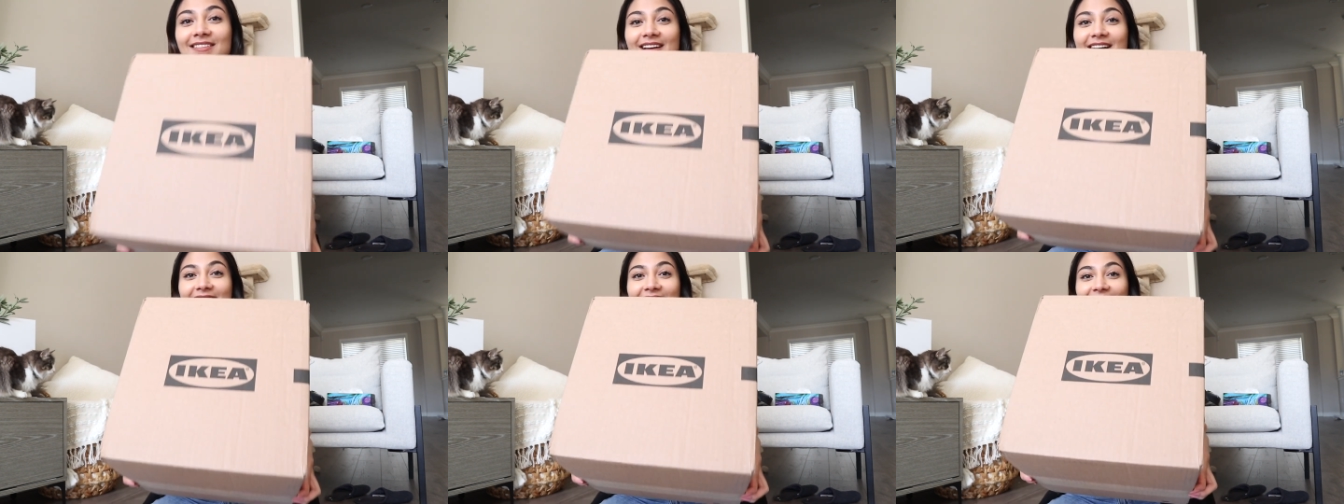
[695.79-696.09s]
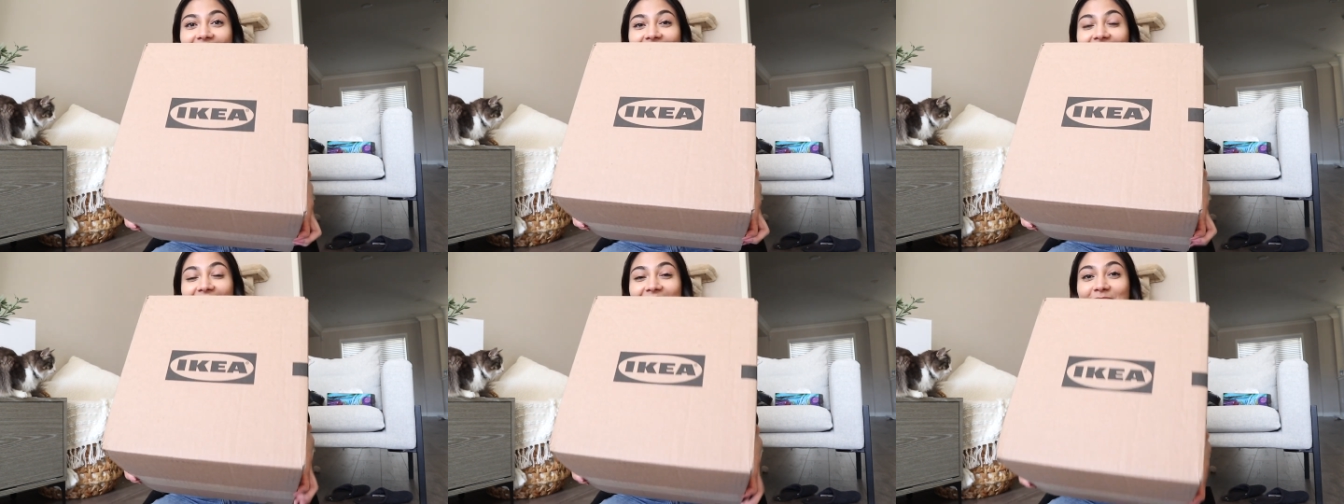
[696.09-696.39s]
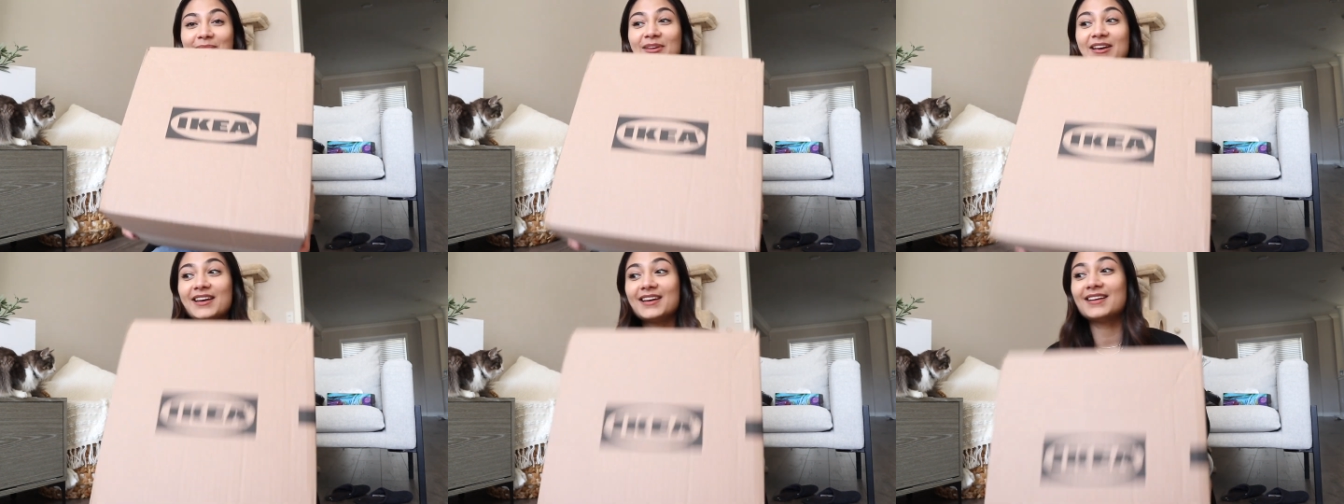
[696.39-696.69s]
that
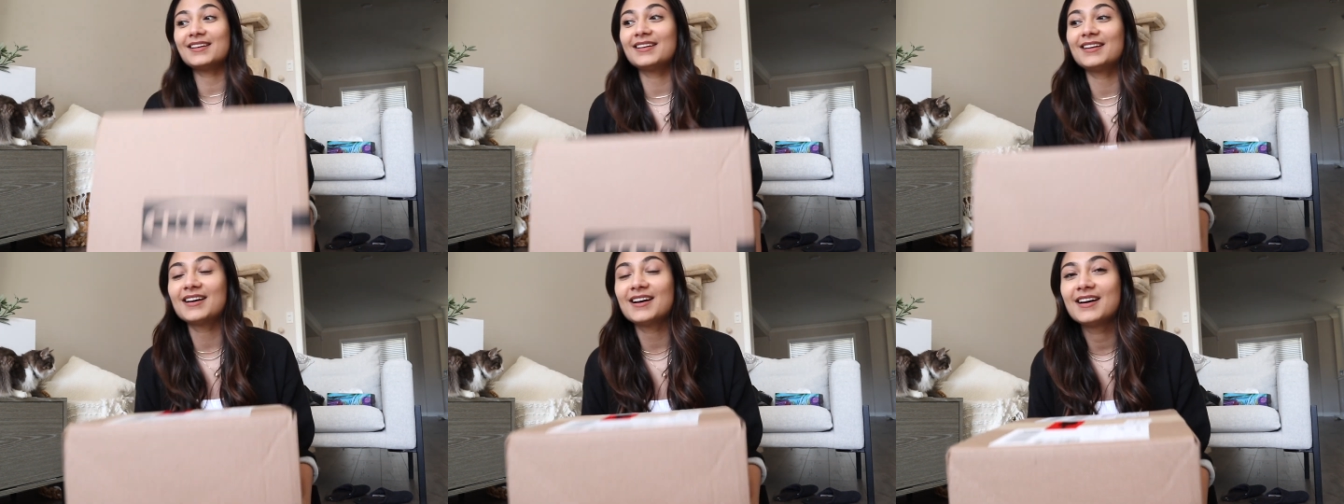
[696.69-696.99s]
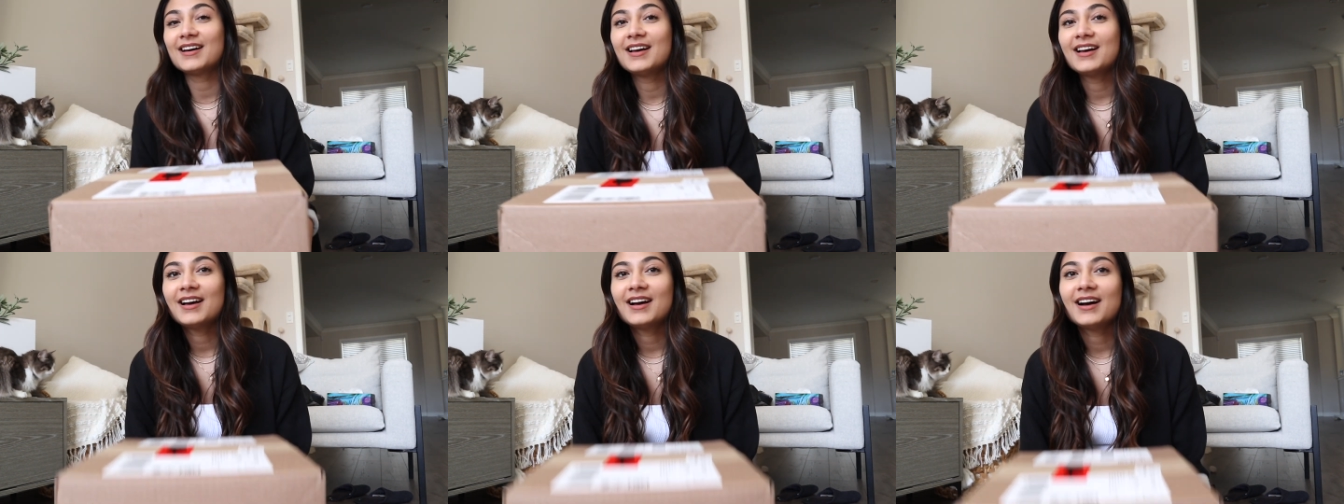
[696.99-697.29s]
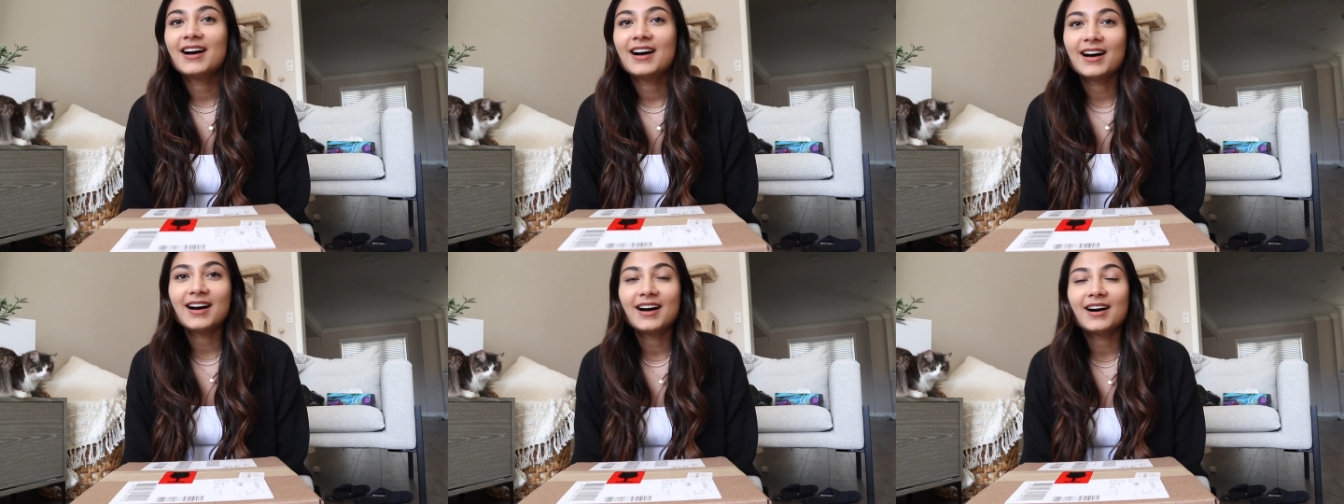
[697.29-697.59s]
came in
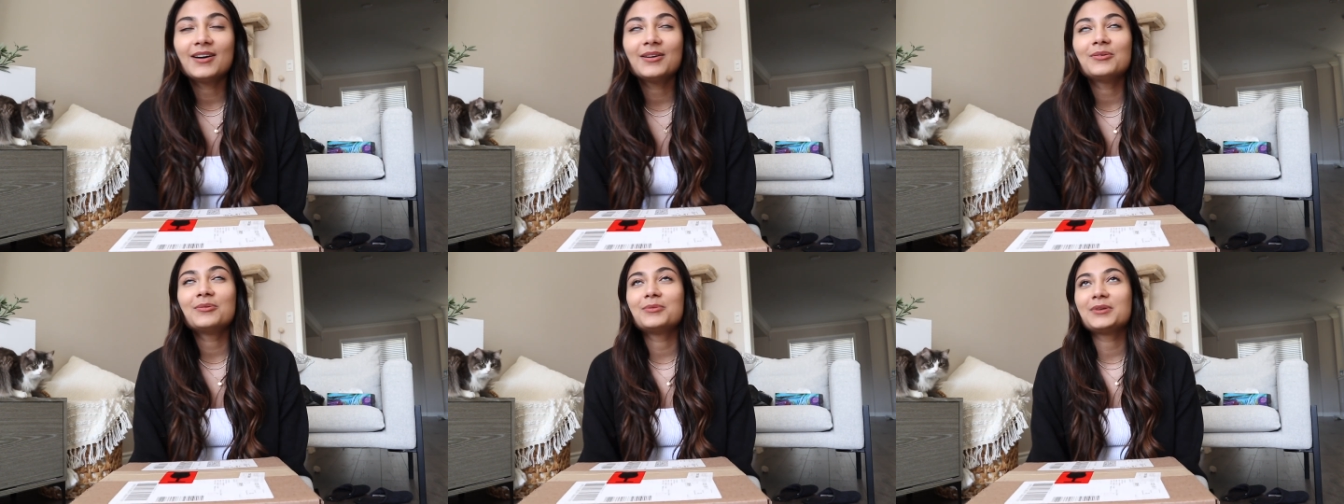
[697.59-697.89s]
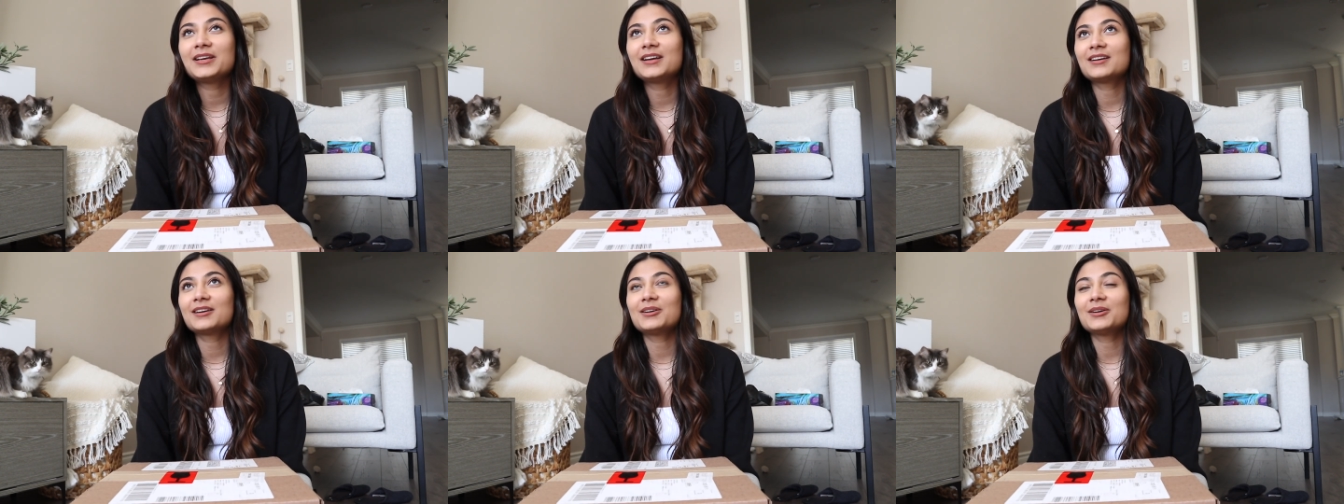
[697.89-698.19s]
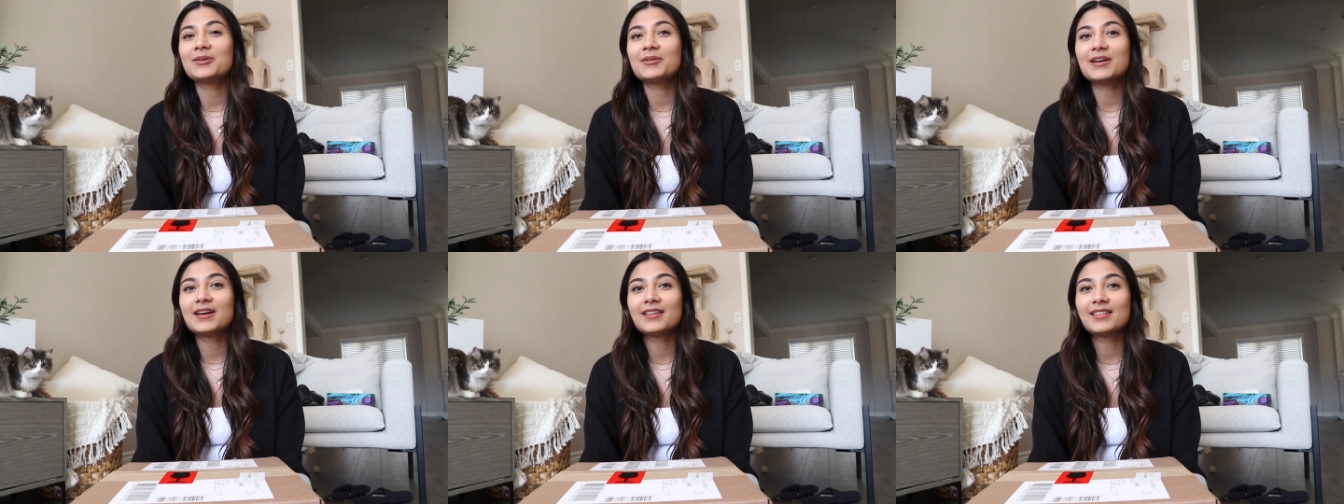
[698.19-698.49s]
a week
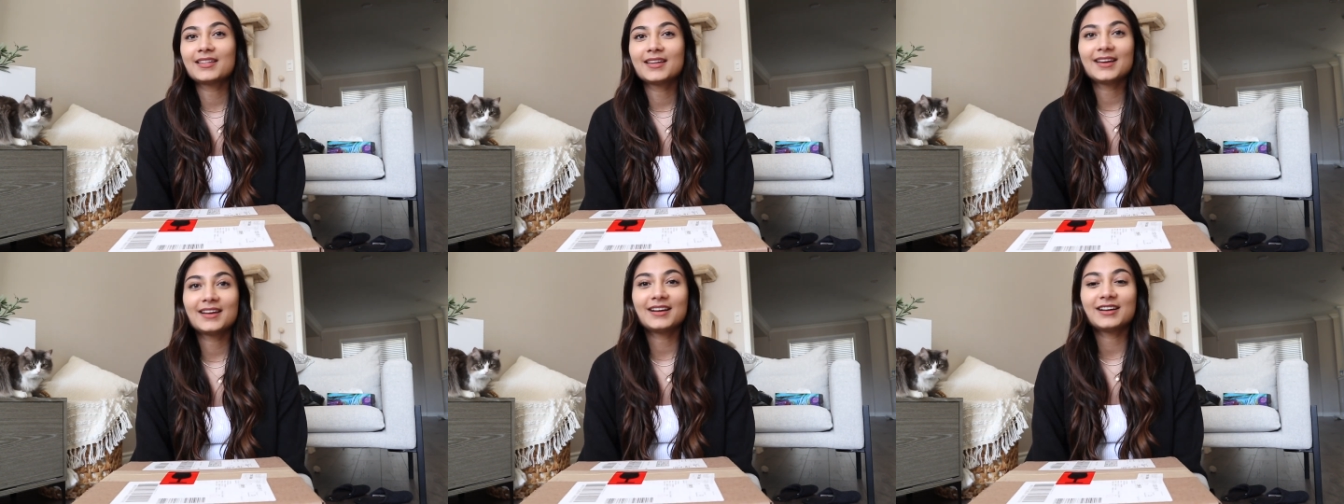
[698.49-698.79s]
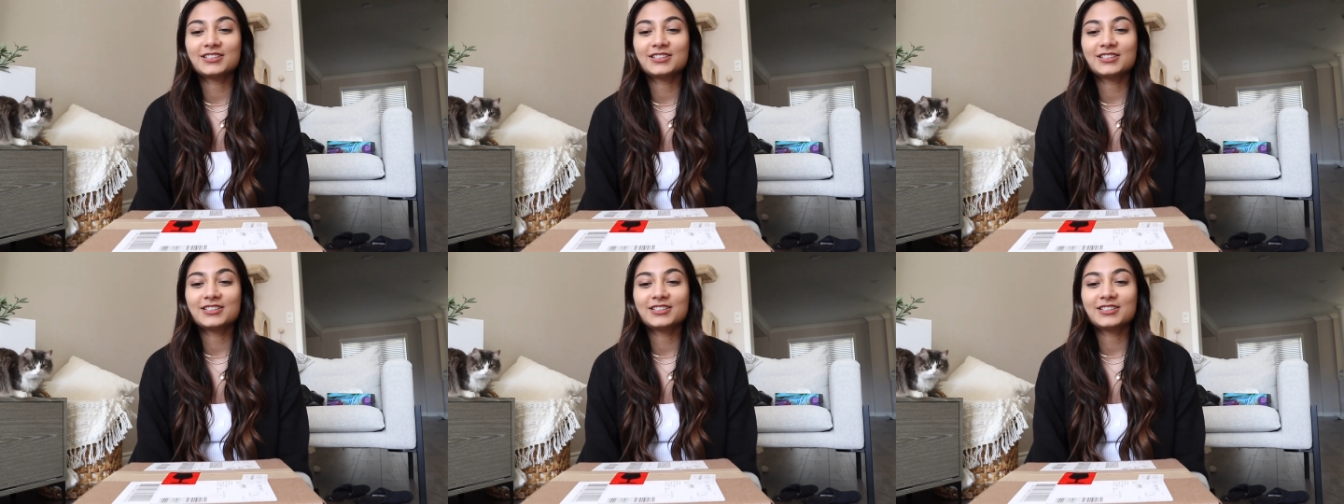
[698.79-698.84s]
ago, I think.